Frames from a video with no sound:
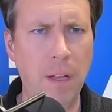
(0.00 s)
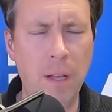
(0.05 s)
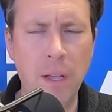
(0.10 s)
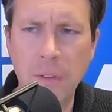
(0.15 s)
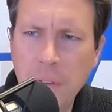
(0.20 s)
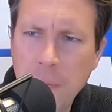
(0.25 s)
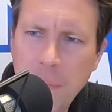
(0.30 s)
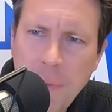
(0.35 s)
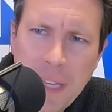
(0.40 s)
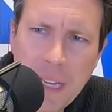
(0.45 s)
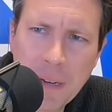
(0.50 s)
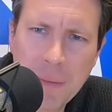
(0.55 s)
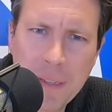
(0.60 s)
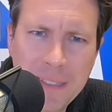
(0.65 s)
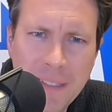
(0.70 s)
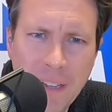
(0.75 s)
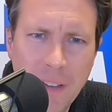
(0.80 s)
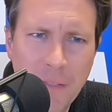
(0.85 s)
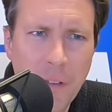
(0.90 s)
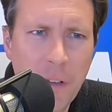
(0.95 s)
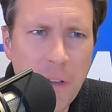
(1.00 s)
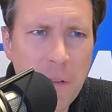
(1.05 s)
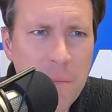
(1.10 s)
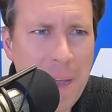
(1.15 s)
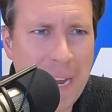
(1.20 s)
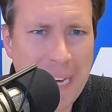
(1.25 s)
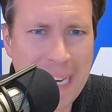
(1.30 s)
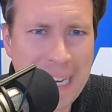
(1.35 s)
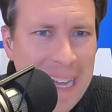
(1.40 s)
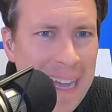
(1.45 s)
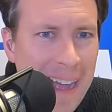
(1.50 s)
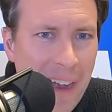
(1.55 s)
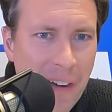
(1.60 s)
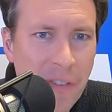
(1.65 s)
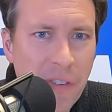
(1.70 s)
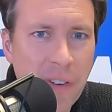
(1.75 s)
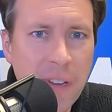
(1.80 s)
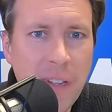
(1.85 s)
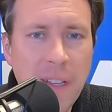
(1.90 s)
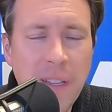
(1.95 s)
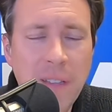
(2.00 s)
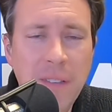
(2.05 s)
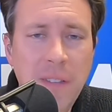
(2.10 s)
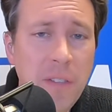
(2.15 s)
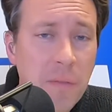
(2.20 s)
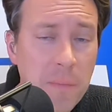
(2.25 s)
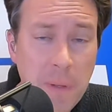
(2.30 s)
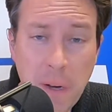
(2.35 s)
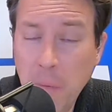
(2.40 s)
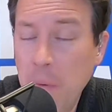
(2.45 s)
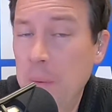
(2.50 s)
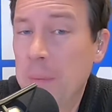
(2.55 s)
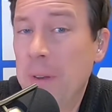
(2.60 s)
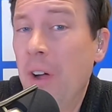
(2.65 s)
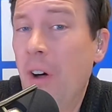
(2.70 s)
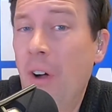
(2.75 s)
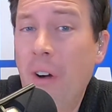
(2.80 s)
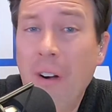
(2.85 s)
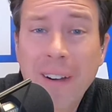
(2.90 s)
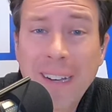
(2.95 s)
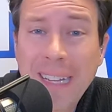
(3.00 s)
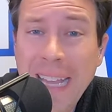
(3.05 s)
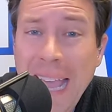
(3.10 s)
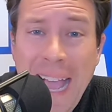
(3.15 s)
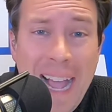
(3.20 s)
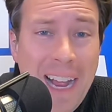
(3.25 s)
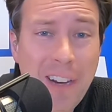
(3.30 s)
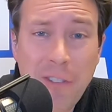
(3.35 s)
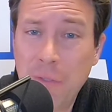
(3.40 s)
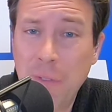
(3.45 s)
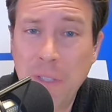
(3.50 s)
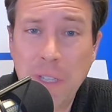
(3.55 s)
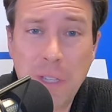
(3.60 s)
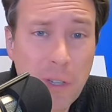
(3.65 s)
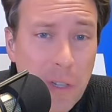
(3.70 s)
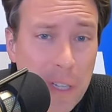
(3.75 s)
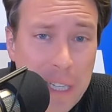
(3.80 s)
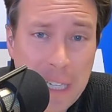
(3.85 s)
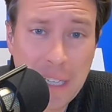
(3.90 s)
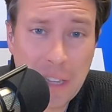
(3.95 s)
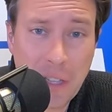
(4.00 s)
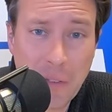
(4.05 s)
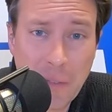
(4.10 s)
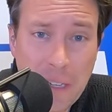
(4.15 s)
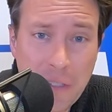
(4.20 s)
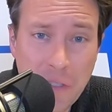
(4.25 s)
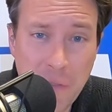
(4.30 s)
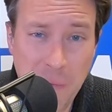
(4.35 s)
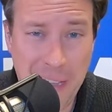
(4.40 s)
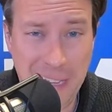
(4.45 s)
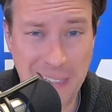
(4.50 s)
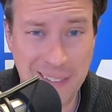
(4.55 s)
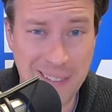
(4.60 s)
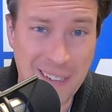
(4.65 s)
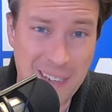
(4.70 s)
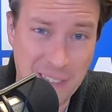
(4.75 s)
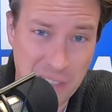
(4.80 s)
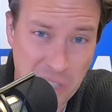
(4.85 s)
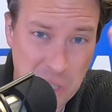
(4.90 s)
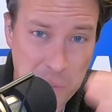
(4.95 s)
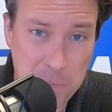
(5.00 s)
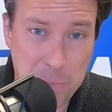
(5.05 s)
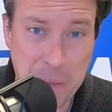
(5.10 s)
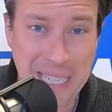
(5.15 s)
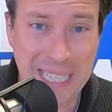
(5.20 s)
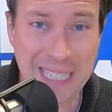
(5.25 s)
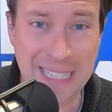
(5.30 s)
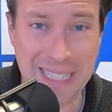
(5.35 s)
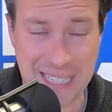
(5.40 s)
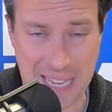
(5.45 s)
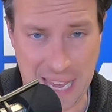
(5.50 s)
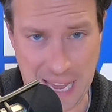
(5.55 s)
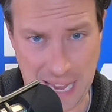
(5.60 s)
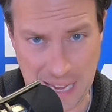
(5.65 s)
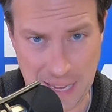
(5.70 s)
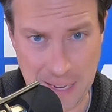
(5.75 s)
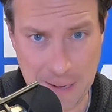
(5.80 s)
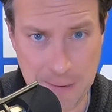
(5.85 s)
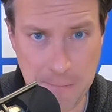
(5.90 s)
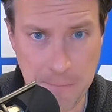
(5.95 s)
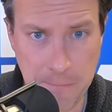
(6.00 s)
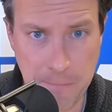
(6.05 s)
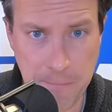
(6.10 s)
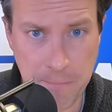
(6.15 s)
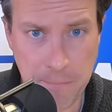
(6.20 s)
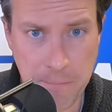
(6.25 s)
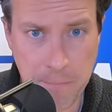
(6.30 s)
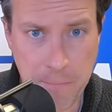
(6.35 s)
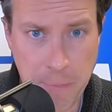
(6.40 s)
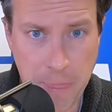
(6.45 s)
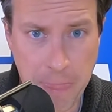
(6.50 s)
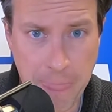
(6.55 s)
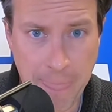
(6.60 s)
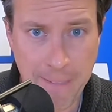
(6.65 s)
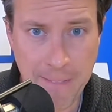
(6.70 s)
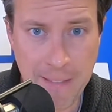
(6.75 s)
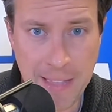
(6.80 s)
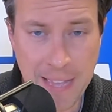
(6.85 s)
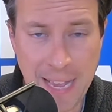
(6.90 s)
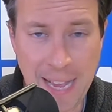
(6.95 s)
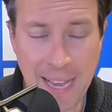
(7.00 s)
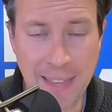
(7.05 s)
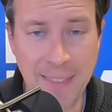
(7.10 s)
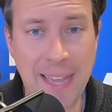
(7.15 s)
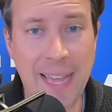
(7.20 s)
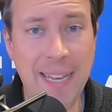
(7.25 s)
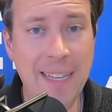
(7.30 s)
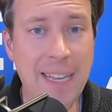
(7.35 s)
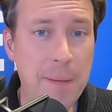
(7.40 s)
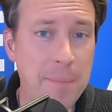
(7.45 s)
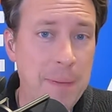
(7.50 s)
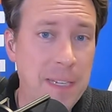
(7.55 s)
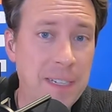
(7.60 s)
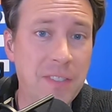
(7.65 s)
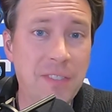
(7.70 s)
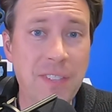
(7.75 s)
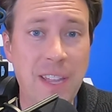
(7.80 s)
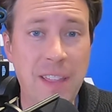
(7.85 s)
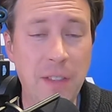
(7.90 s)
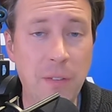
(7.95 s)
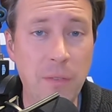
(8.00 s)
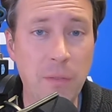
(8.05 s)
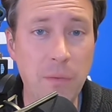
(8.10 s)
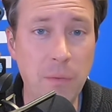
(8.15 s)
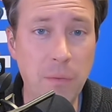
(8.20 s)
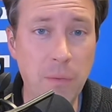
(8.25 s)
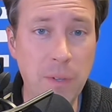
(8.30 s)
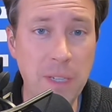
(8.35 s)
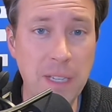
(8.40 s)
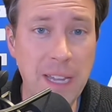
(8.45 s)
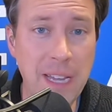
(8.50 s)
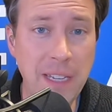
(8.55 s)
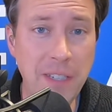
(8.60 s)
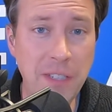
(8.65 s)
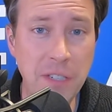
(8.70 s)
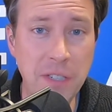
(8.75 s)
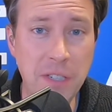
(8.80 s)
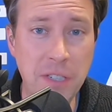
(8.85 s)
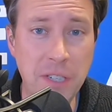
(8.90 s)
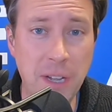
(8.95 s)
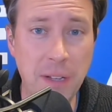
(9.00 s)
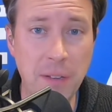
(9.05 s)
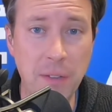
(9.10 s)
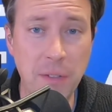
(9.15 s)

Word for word: So I'm thinking to myself, oh my gosh, these men and women aren't actually looking at the resume. It's like a speed scan. And that led me to say that resumes